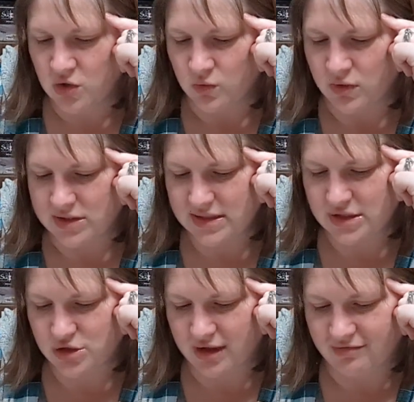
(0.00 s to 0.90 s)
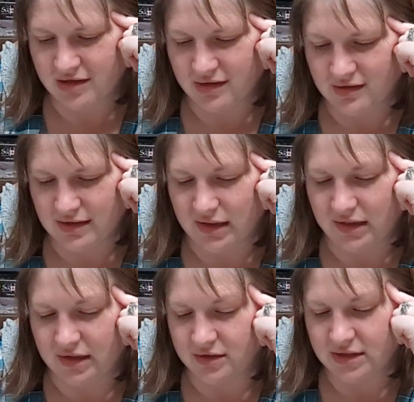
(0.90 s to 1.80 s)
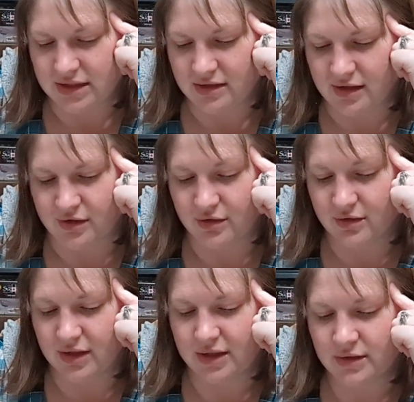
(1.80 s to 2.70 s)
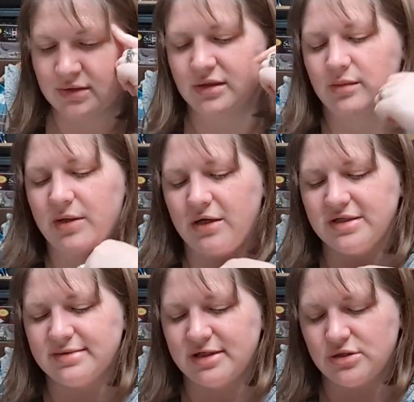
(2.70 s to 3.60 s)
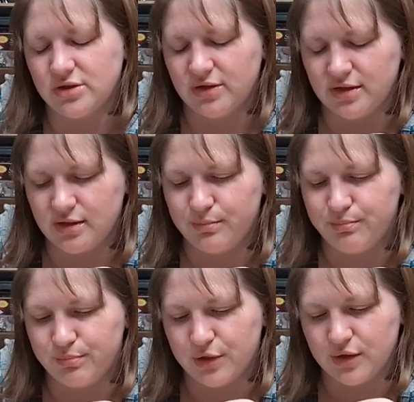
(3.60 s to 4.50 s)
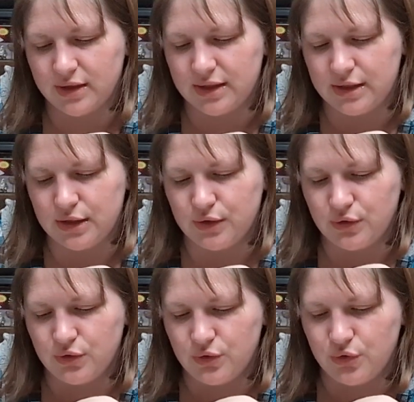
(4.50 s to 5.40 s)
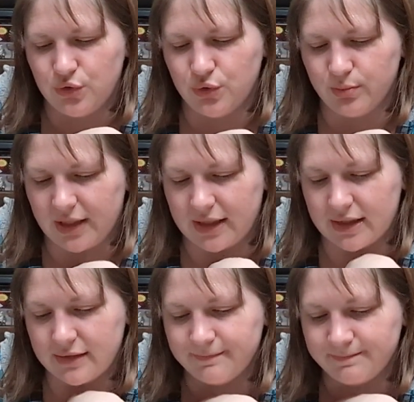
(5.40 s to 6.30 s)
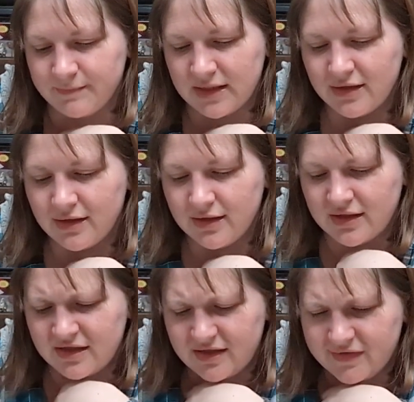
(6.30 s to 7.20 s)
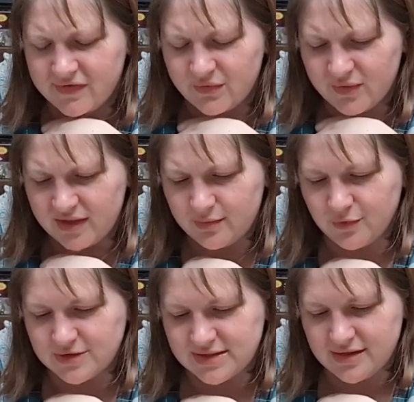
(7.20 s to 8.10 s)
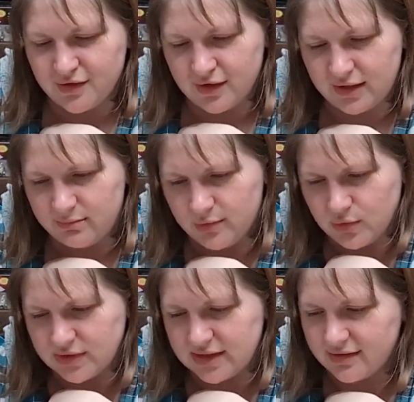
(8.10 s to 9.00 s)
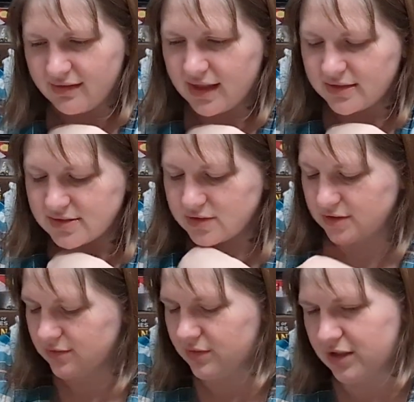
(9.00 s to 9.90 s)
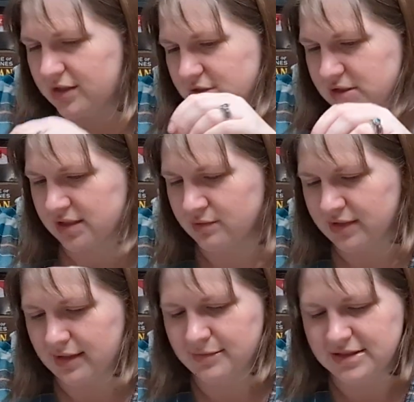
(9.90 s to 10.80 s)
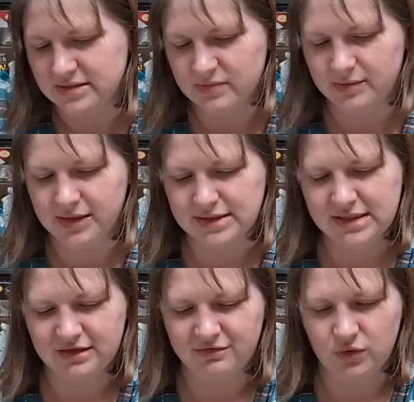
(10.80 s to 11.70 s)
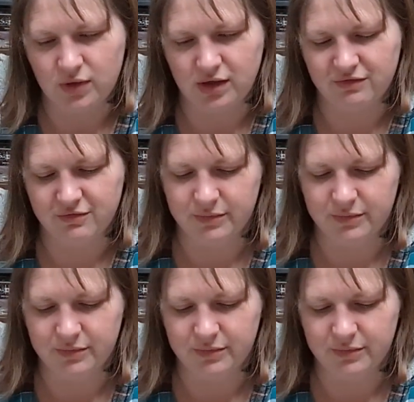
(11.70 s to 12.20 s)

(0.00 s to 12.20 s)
Was he traveling on the London Underground, the Paris Metro, or the Berlin U-Bahn? And there are random words that are like bolded in that, so I don't quite understand what that means. But I'm guessing if you are